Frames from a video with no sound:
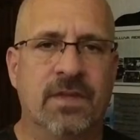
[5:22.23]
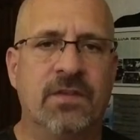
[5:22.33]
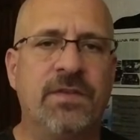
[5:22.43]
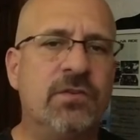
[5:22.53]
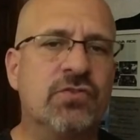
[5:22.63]

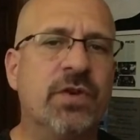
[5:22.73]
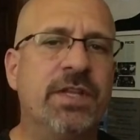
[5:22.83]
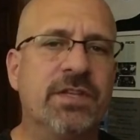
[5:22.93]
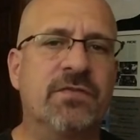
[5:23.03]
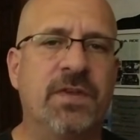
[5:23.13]
If you
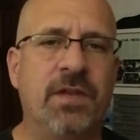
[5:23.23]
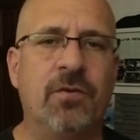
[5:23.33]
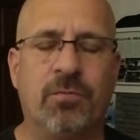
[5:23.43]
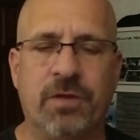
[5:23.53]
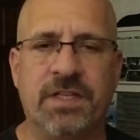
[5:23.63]
enjoyed this
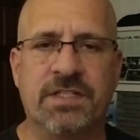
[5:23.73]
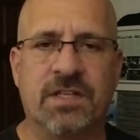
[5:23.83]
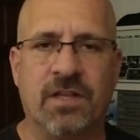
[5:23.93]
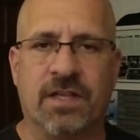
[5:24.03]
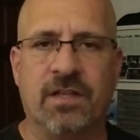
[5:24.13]
video, please
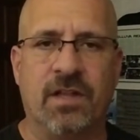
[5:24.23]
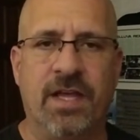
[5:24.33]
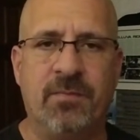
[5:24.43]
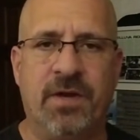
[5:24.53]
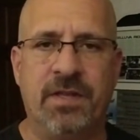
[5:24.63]
click the
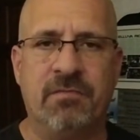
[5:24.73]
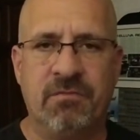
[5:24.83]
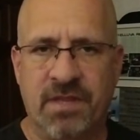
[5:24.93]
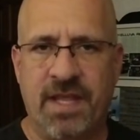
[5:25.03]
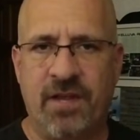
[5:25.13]
like button.
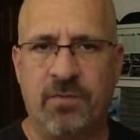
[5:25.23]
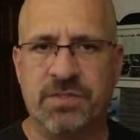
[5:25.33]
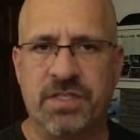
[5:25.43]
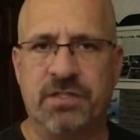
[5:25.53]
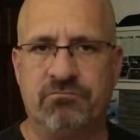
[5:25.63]
That
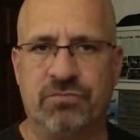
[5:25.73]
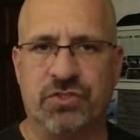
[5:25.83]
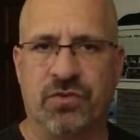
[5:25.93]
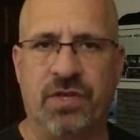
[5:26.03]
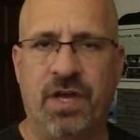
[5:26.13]
helps get it
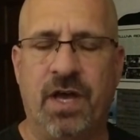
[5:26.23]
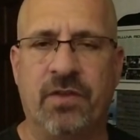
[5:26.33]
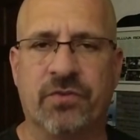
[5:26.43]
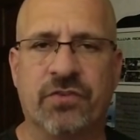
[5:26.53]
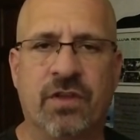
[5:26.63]
shown to
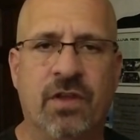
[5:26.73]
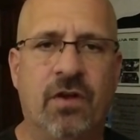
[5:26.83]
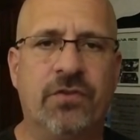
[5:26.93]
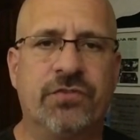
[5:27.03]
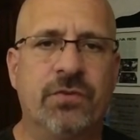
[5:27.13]
others.
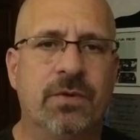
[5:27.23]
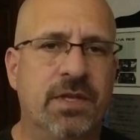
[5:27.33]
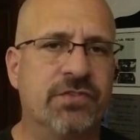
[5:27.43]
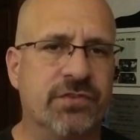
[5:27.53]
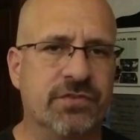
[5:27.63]
Also,
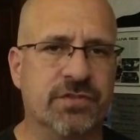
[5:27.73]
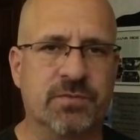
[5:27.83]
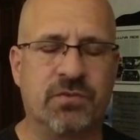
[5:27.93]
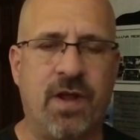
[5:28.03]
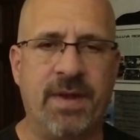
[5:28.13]
consider
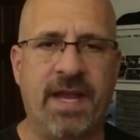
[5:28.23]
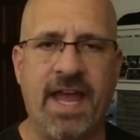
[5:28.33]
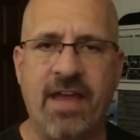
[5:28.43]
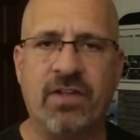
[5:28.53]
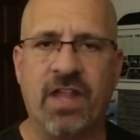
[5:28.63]
subscribing. I
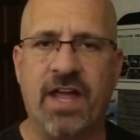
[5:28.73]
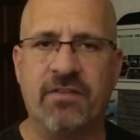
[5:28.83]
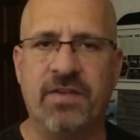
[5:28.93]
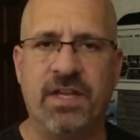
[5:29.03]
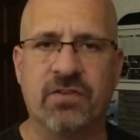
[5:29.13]
have a lot
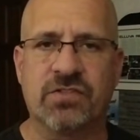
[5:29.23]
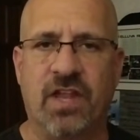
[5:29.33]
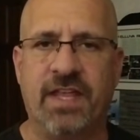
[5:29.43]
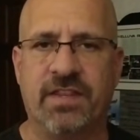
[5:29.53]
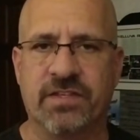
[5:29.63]
of videos
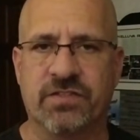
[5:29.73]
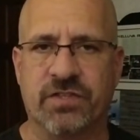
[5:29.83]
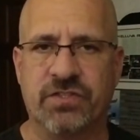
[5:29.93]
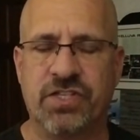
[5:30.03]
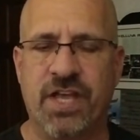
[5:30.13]
like this on
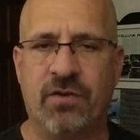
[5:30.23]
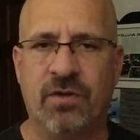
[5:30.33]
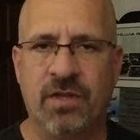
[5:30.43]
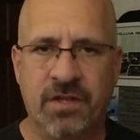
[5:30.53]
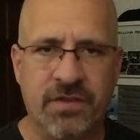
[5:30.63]
the
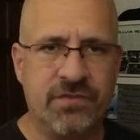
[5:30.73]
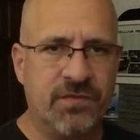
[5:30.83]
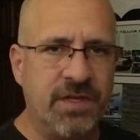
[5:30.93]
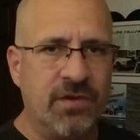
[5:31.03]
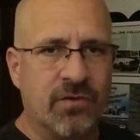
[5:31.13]
channel. This
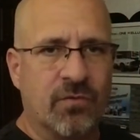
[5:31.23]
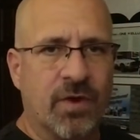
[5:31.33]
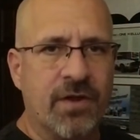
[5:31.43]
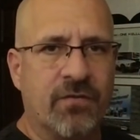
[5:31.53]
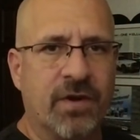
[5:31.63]
video
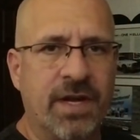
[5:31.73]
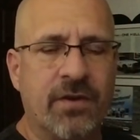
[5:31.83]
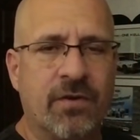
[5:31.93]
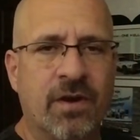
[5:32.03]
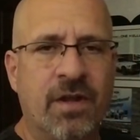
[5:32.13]
right over
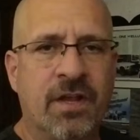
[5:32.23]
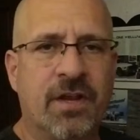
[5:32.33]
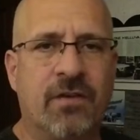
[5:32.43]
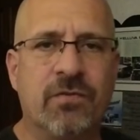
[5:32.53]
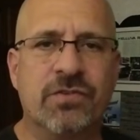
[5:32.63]
here
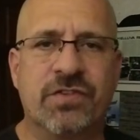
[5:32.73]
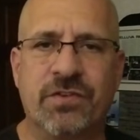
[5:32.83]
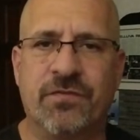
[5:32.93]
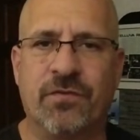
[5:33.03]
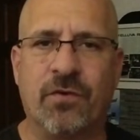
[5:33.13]
covers
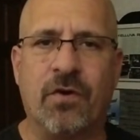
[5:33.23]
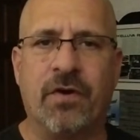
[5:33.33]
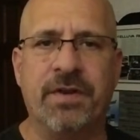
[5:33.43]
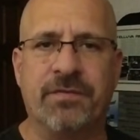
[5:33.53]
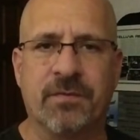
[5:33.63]
the
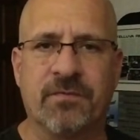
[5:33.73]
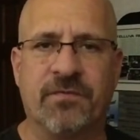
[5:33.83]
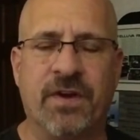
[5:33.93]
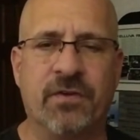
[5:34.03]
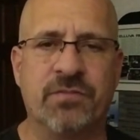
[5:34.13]
Ferrari from
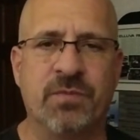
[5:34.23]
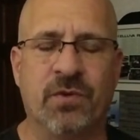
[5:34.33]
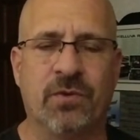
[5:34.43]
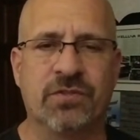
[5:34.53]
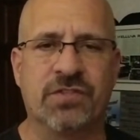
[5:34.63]
Ferris
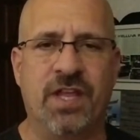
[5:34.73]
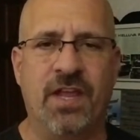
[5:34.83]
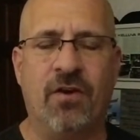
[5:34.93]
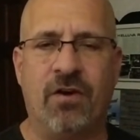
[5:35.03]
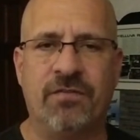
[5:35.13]
Bueller's
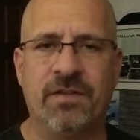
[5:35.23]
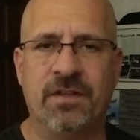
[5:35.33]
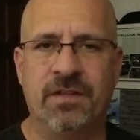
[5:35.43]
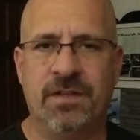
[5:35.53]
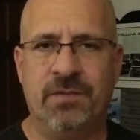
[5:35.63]
Day Off
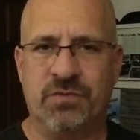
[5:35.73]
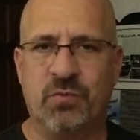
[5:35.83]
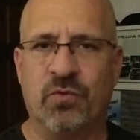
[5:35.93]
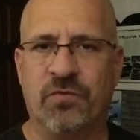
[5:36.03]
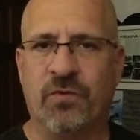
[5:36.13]
that was
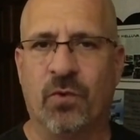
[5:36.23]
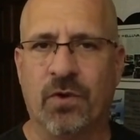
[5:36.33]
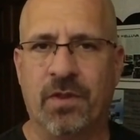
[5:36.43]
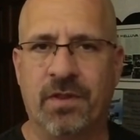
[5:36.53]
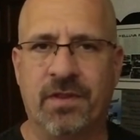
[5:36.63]
more
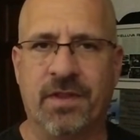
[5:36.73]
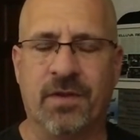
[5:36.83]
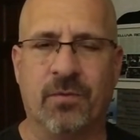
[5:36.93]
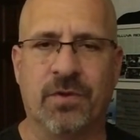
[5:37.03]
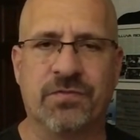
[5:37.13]
Ford than
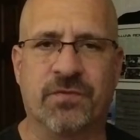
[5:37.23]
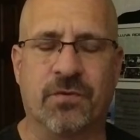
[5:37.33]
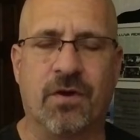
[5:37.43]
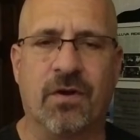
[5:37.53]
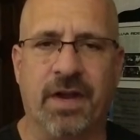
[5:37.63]
it was
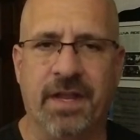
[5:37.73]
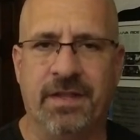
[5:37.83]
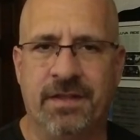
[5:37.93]
Ferrari.